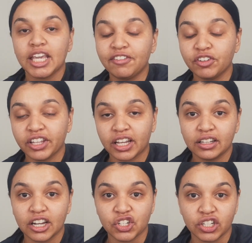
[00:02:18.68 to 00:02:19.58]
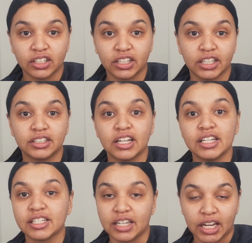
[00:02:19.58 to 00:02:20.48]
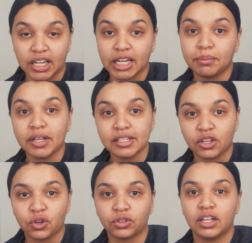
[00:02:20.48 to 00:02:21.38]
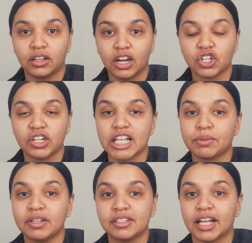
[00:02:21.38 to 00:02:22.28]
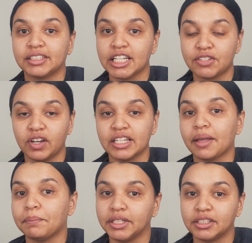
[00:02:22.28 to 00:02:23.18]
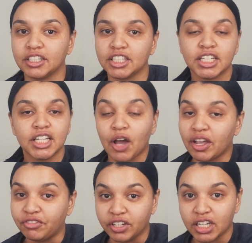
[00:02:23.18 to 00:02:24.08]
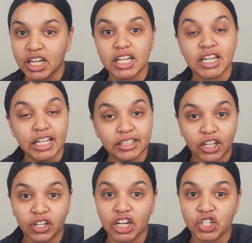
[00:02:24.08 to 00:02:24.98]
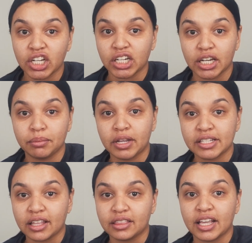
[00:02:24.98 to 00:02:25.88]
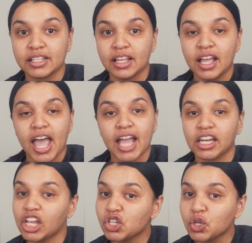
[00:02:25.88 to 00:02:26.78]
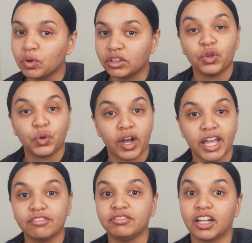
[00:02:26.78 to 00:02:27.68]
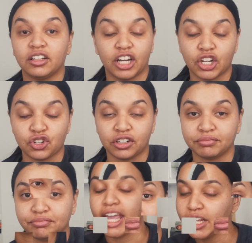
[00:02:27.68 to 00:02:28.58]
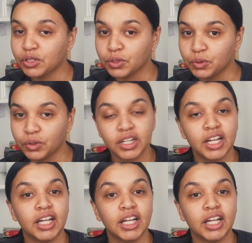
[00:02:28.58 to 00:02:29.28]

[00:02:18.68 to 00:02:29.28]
If your declaration grid turns green, it means that your declaration has been successfully submitted. However, a red declaration grid means that there's an issue with your UIF declaration. Head to